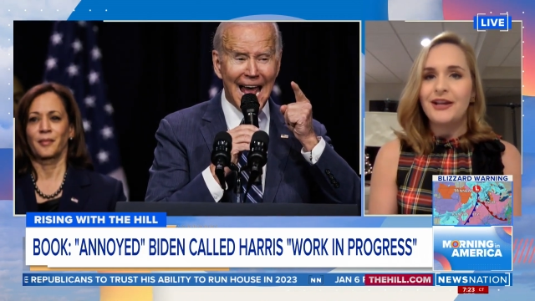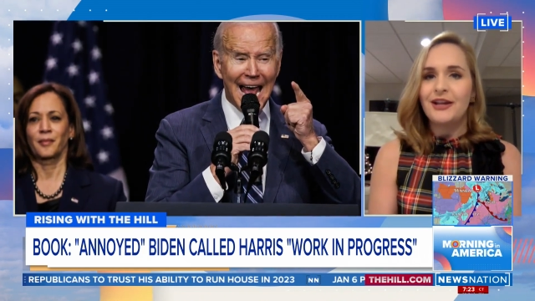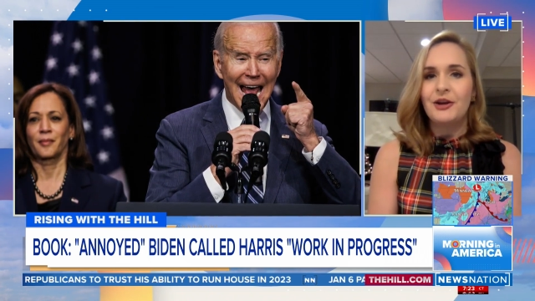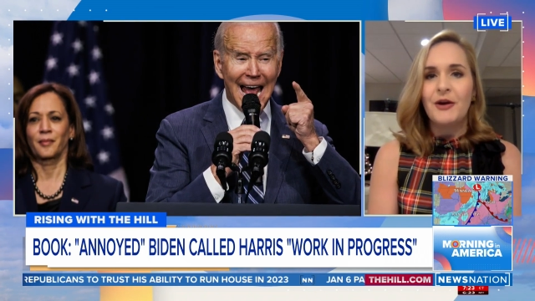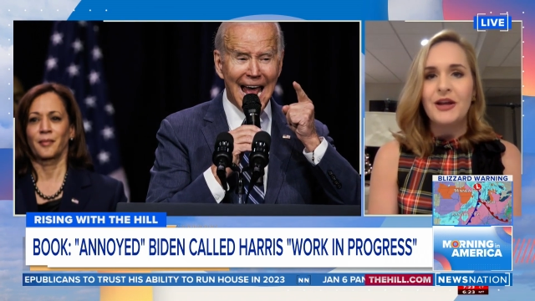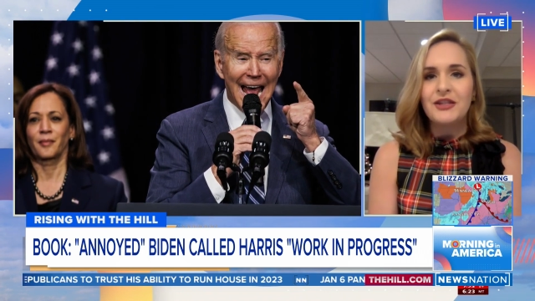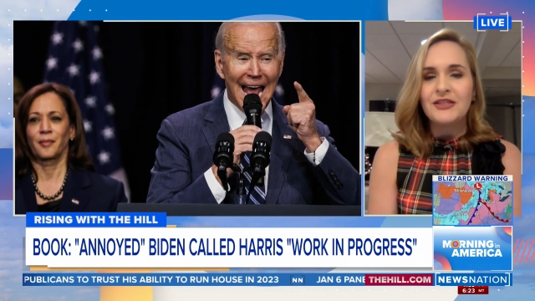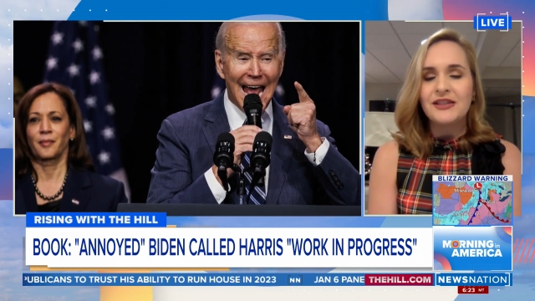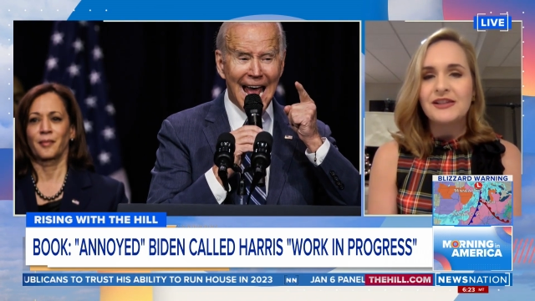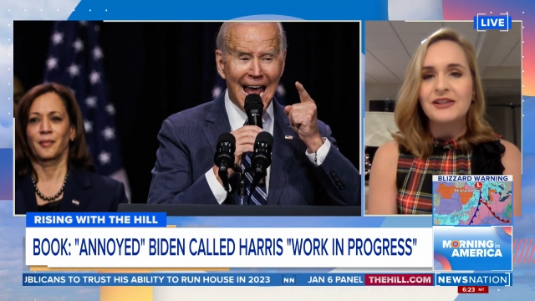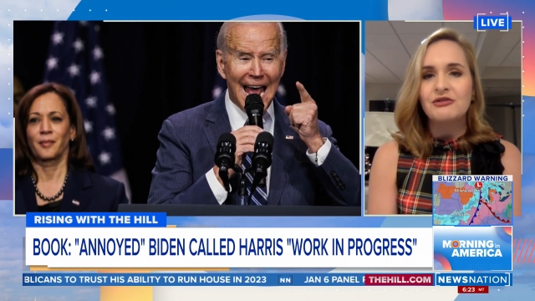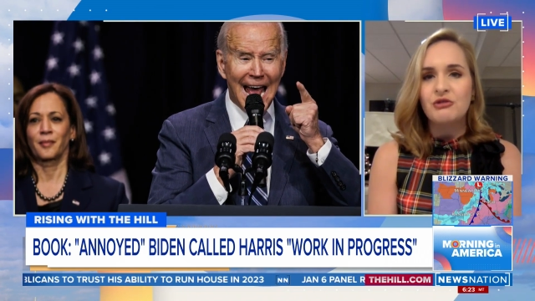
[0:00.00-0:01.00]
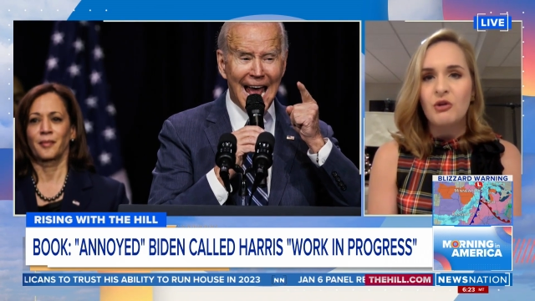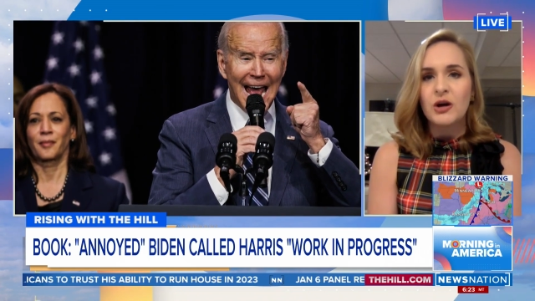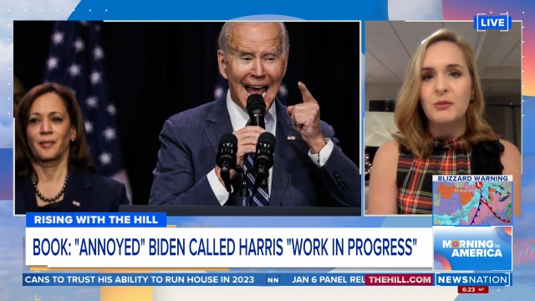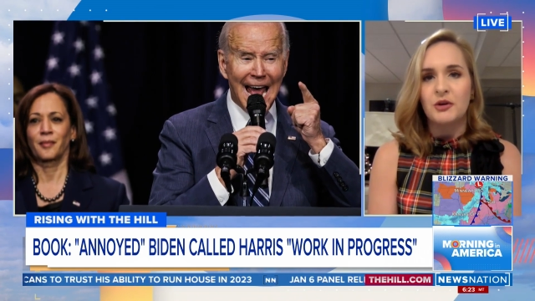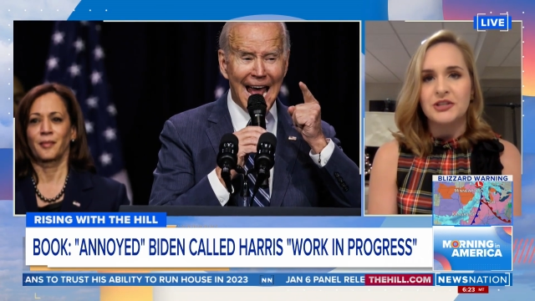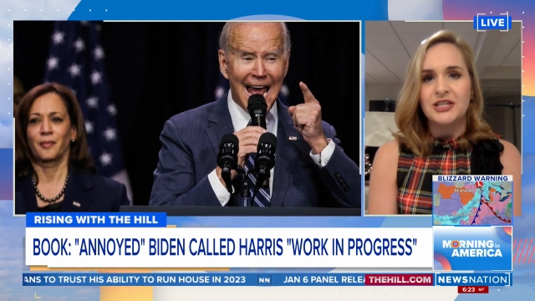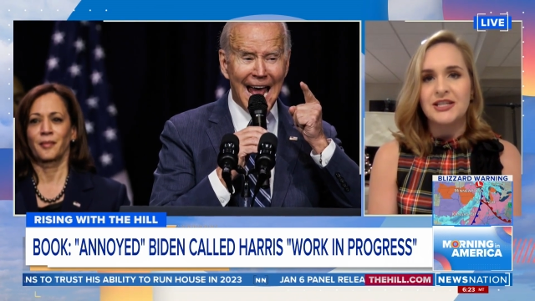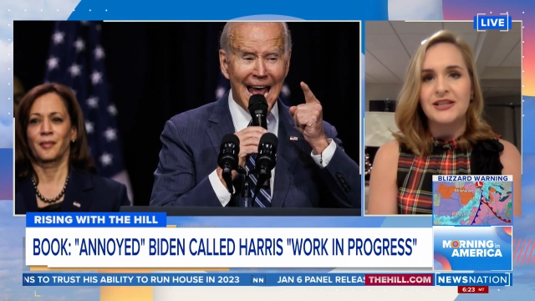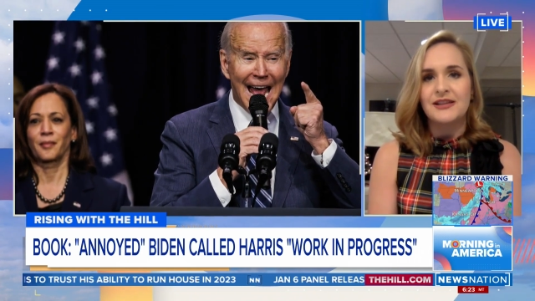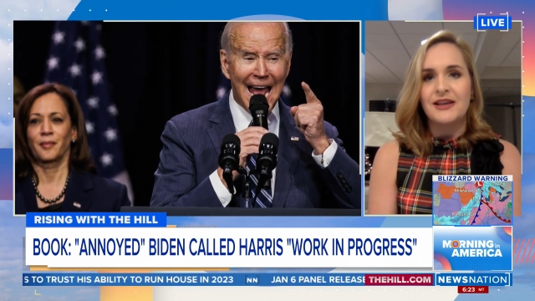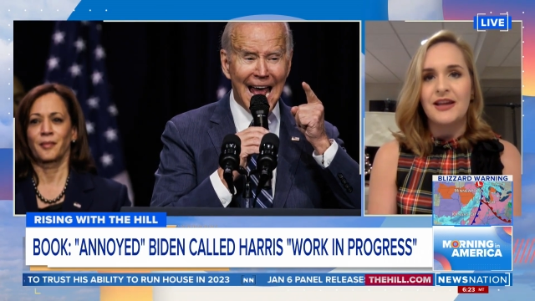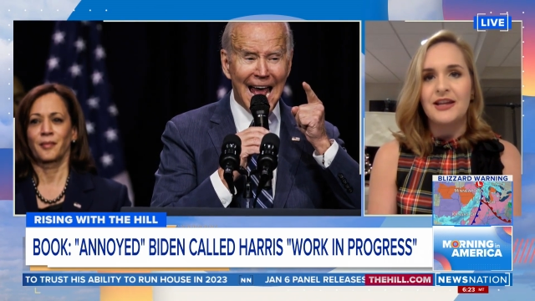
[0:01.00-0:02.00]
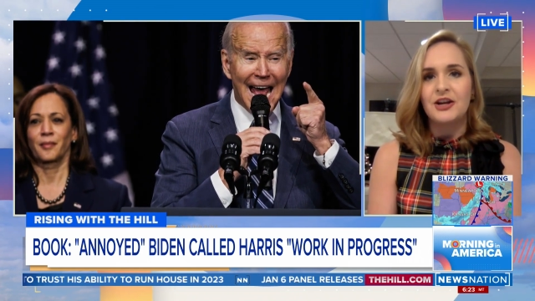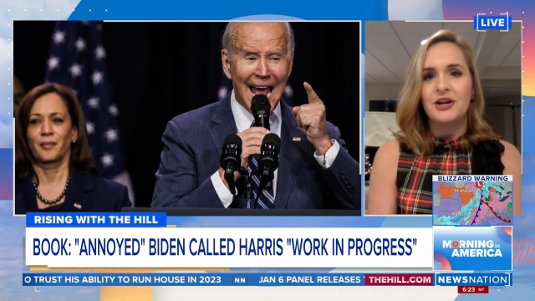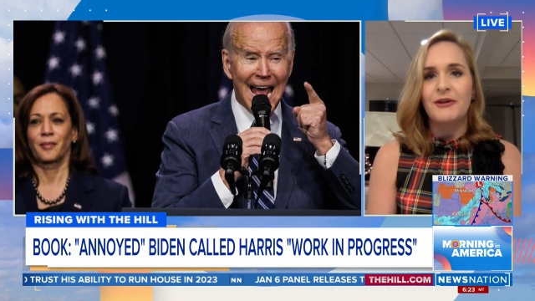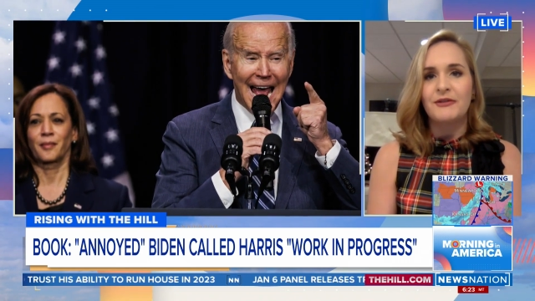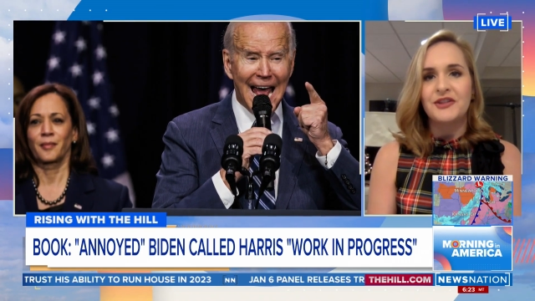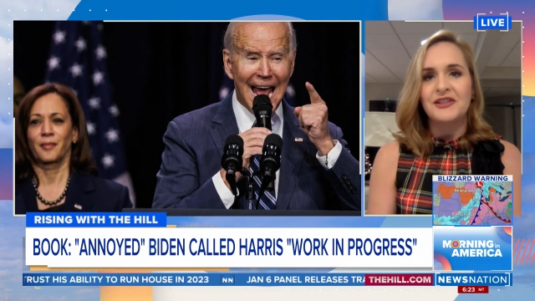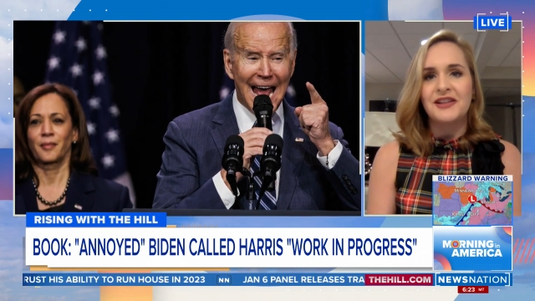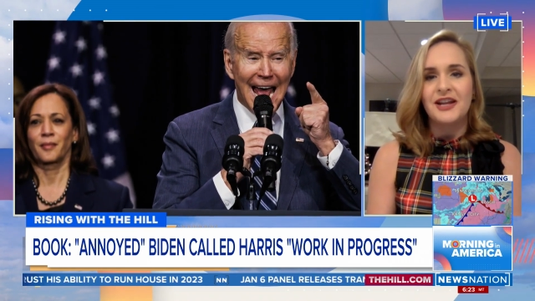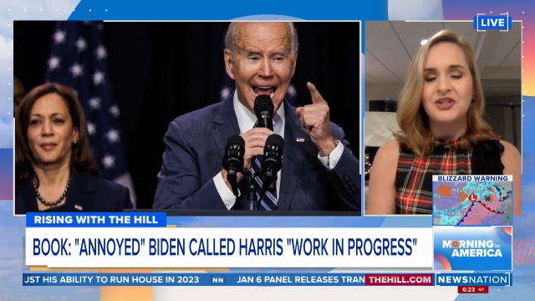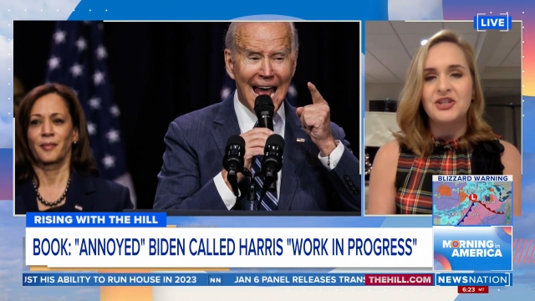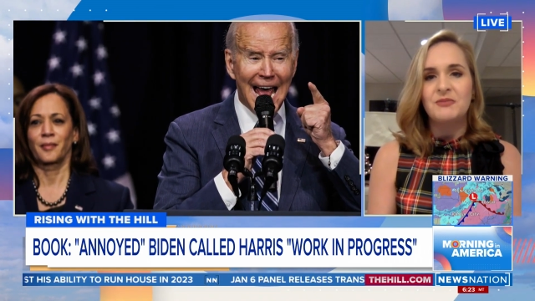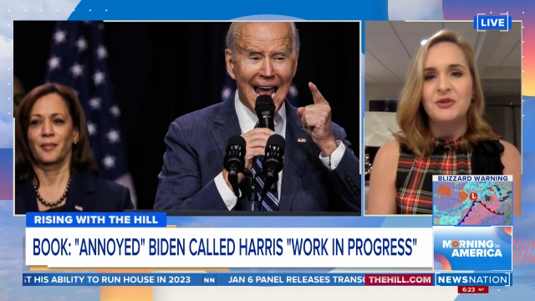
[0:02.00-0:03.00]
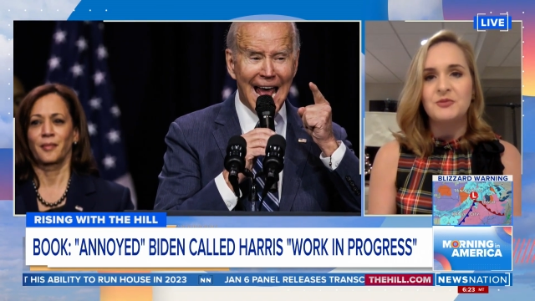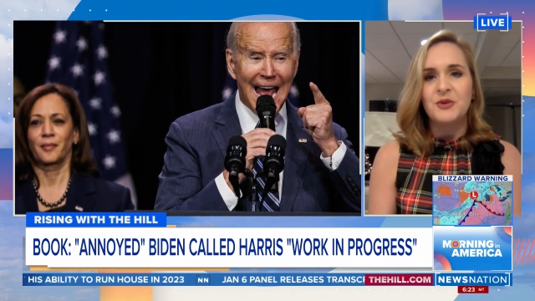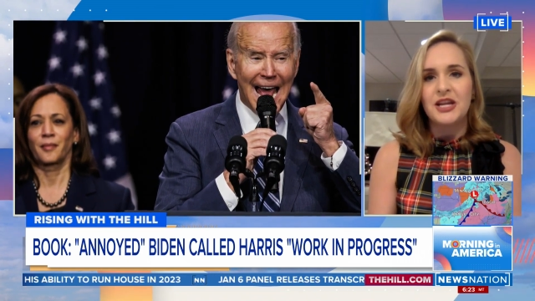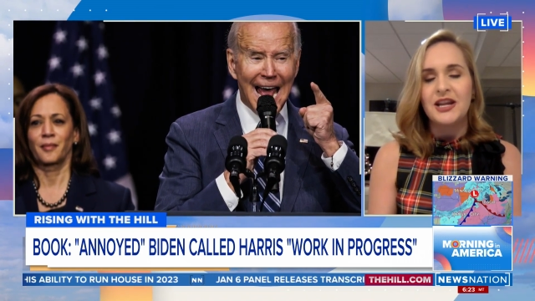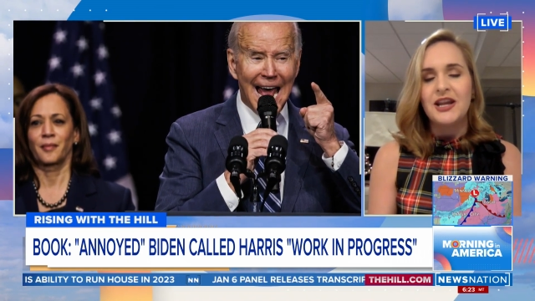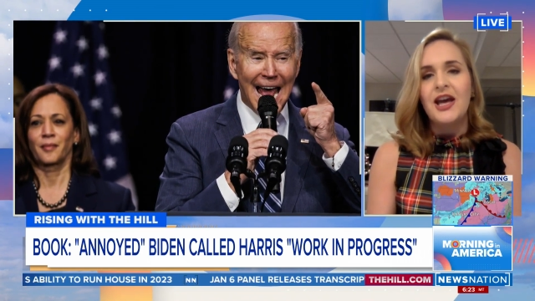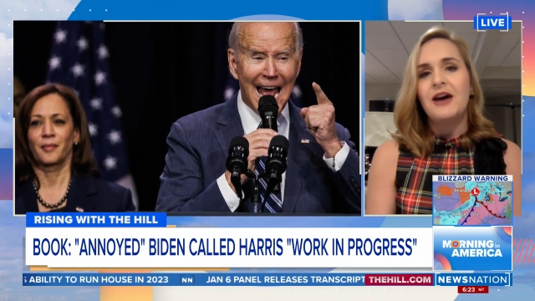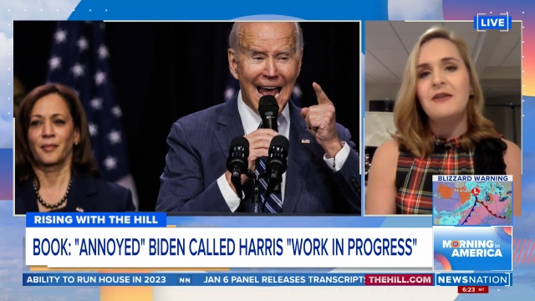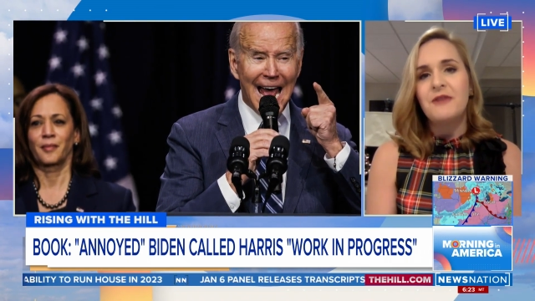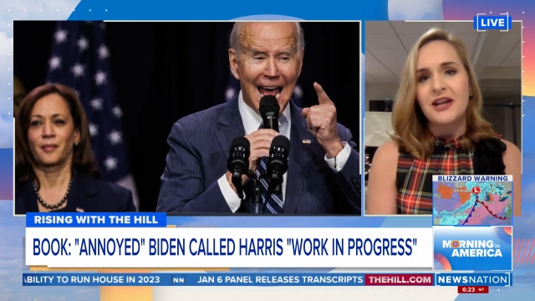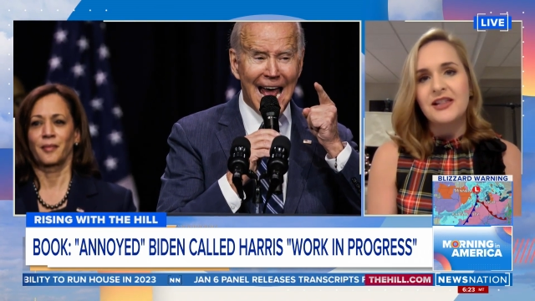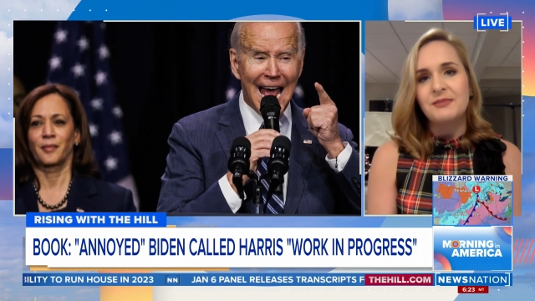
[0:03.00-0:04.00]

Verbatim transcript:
Speaker 1: you know, I think this is normal to uh, hear about this tension between a vice